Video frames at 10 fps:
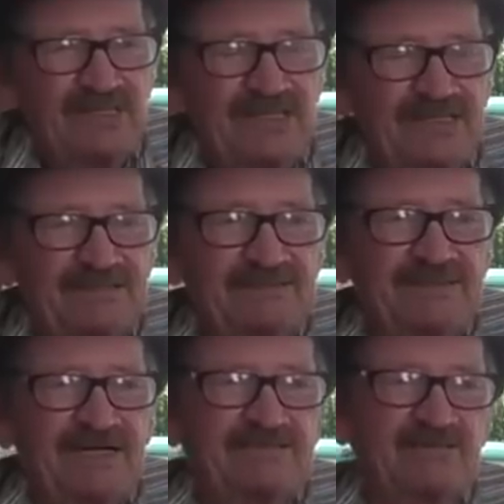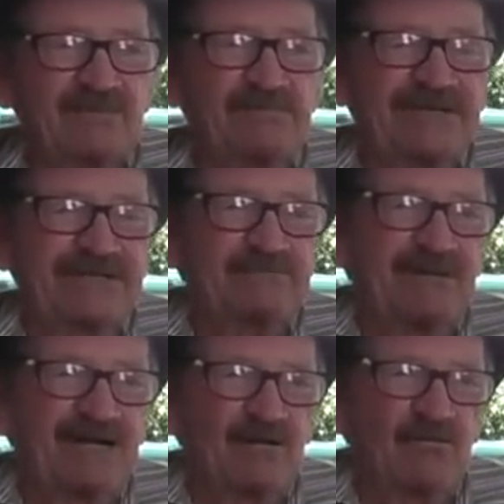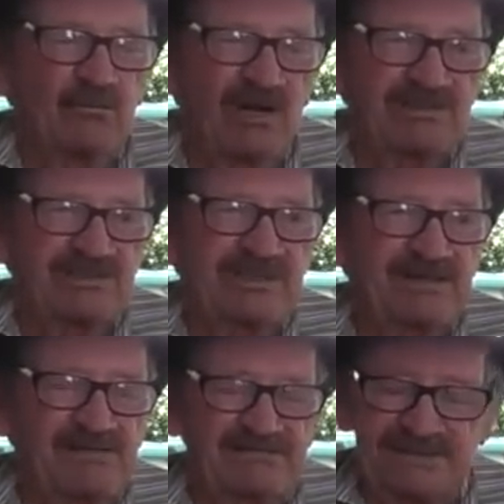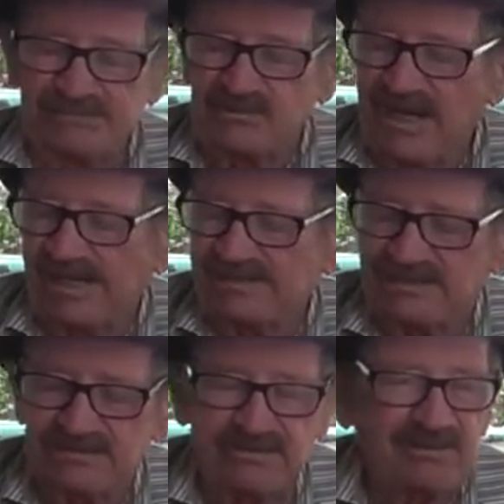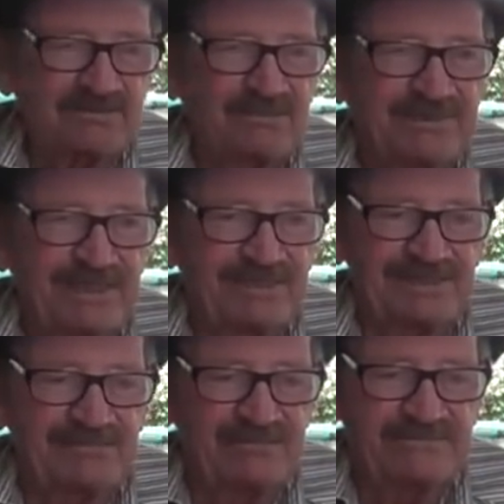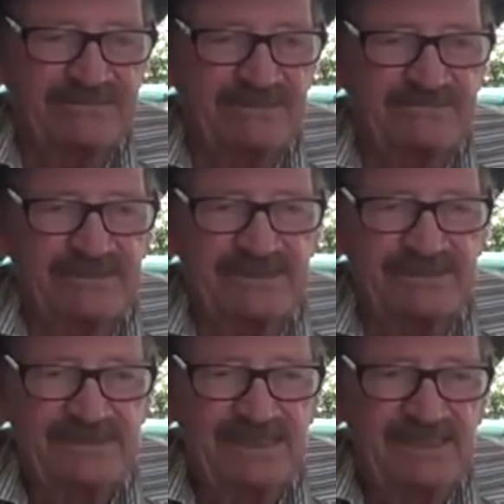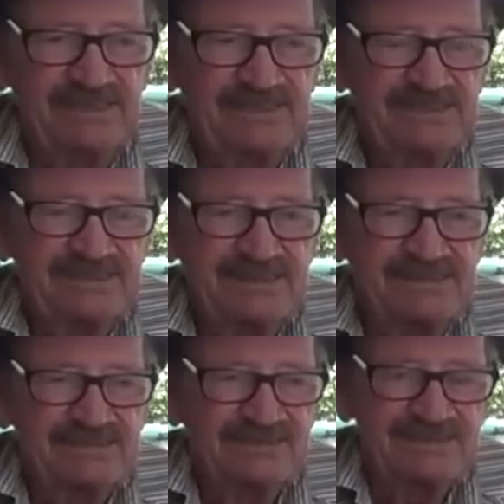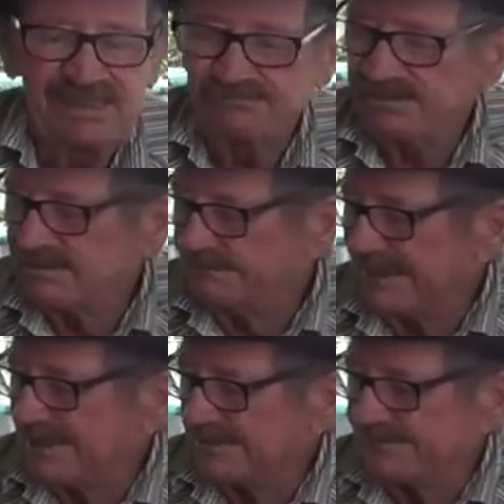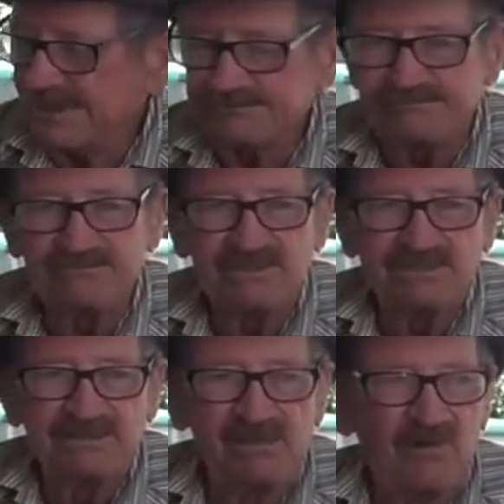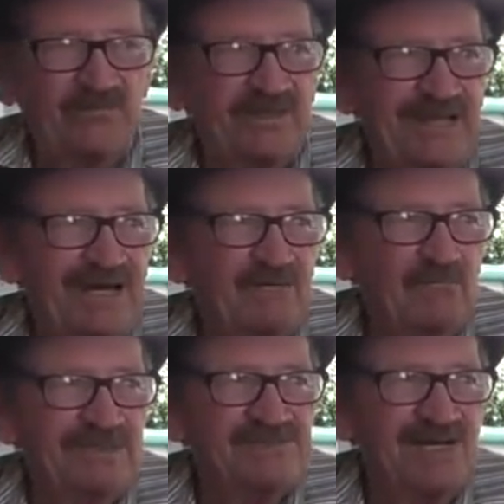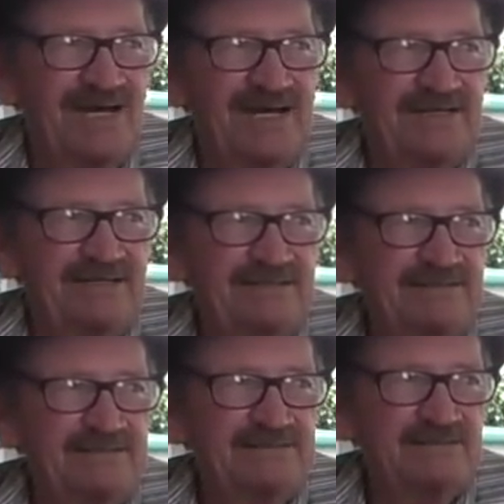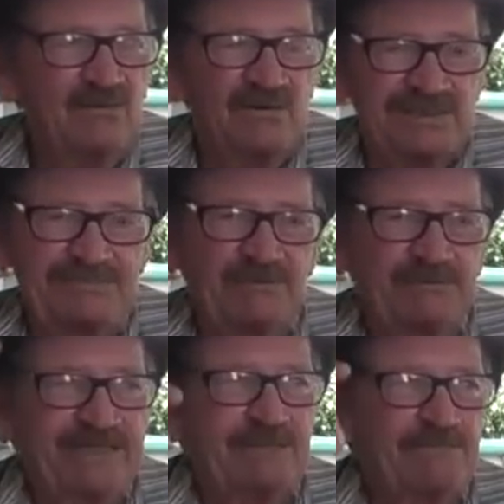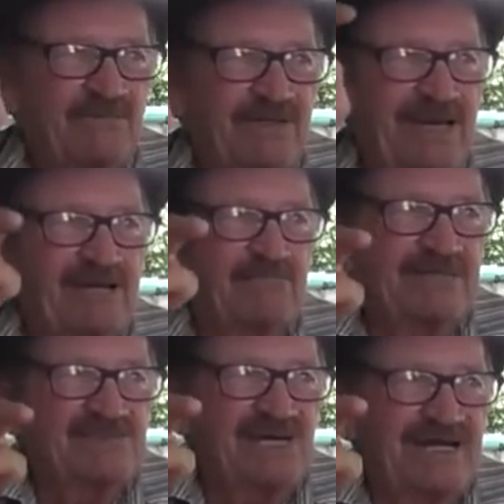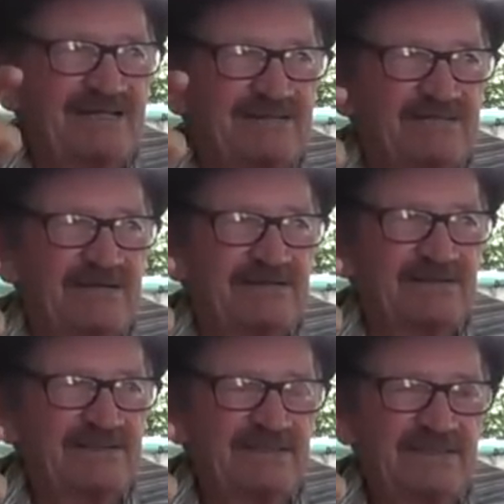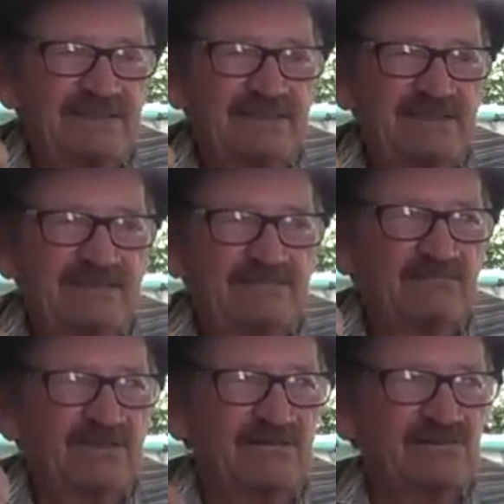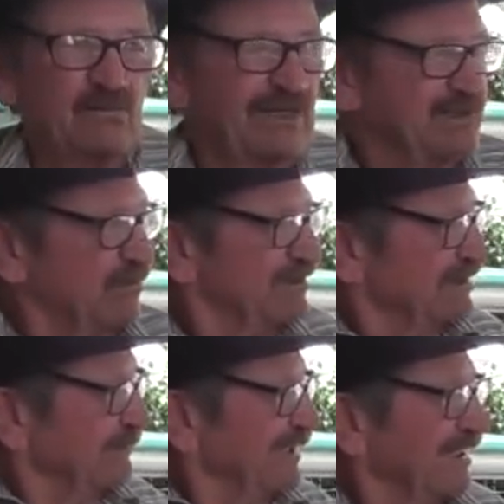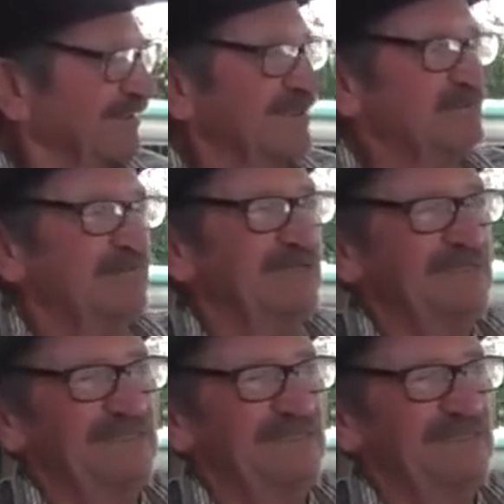And I took my pickup back over where I'd see uh, them tracks in the trail coming out of that rough country. Mm -hmm. And I'd pull the pickup up on the downwind side. Always keep my pickup on the downwind side of the trail because the wind's always coming out of this way.